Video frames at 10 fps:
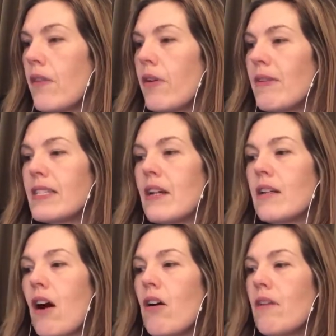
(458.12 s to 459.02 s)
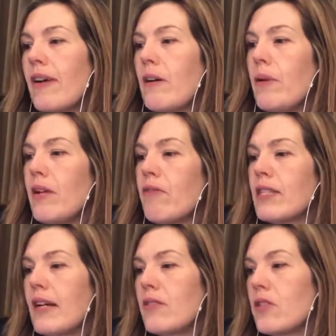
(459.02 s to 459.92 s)
There is a carve-out in
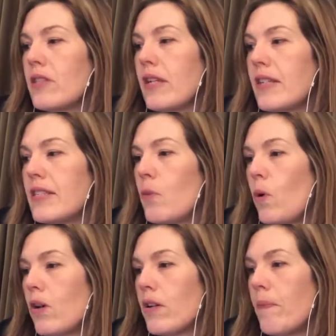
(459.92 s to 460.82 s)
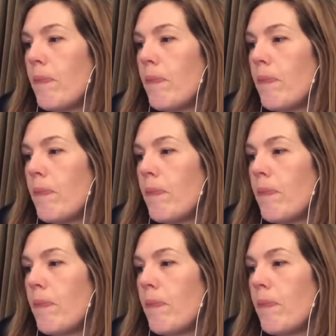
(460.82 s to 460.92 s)
recital 91,